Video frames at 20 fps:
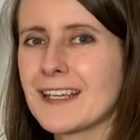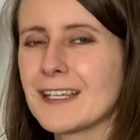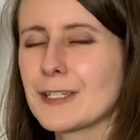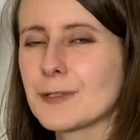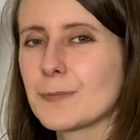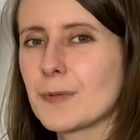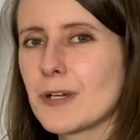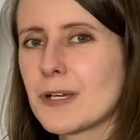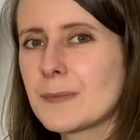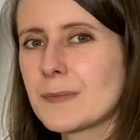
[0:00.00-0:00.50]
You
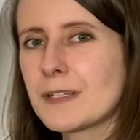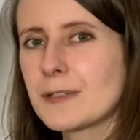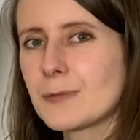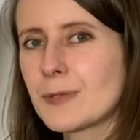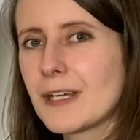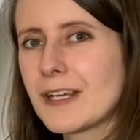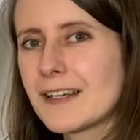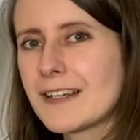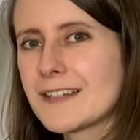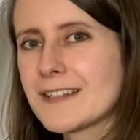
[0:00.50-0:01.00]
probably
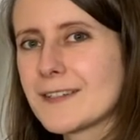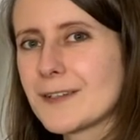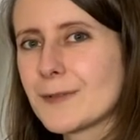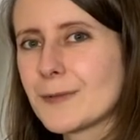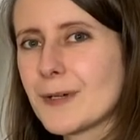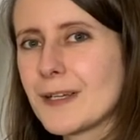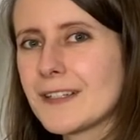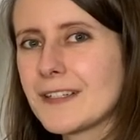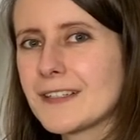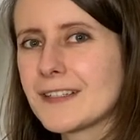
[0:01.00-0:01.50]
realized
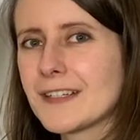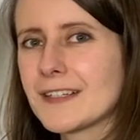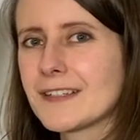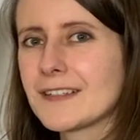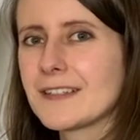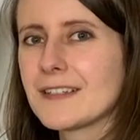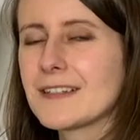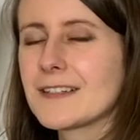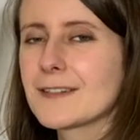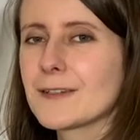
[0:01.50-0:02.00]
already that
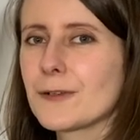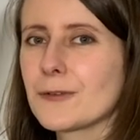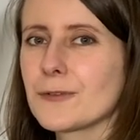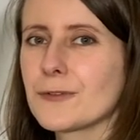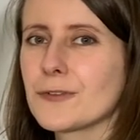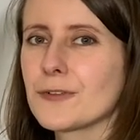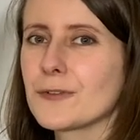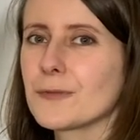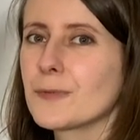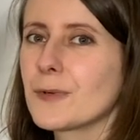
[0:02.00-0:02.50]
this
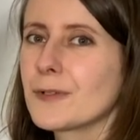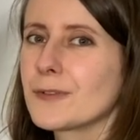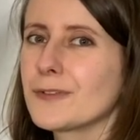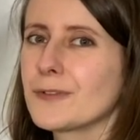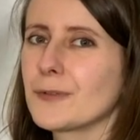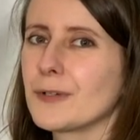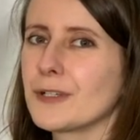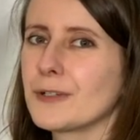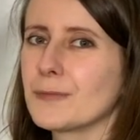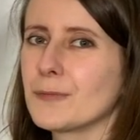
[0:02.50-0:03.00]
solution won't
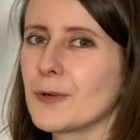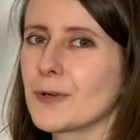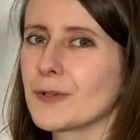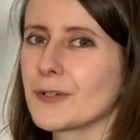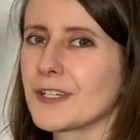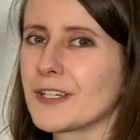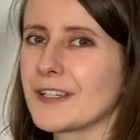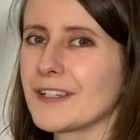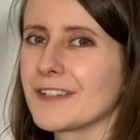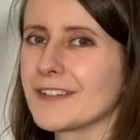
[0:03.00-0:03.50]
really
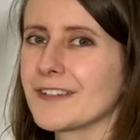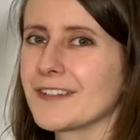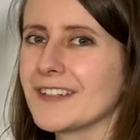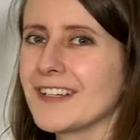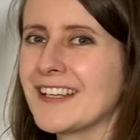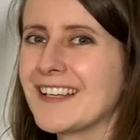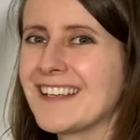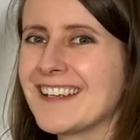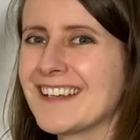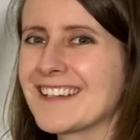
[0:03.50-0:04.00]
work here,
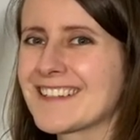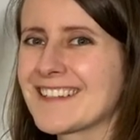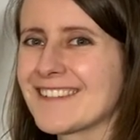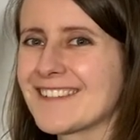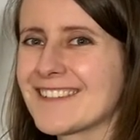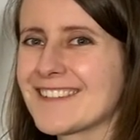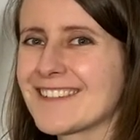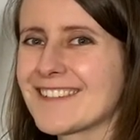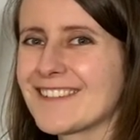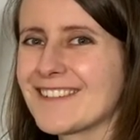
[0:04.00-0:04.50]
as there
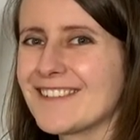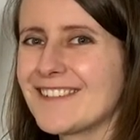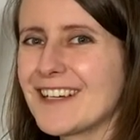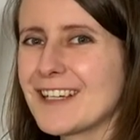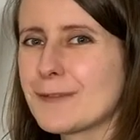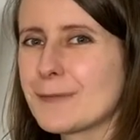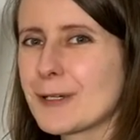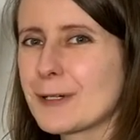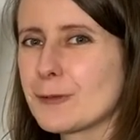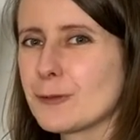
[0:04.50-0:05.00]
is no way
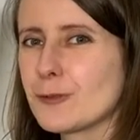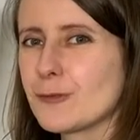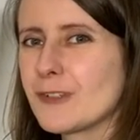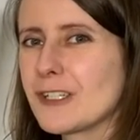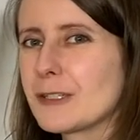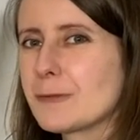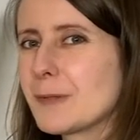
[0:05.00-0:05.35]
we could fit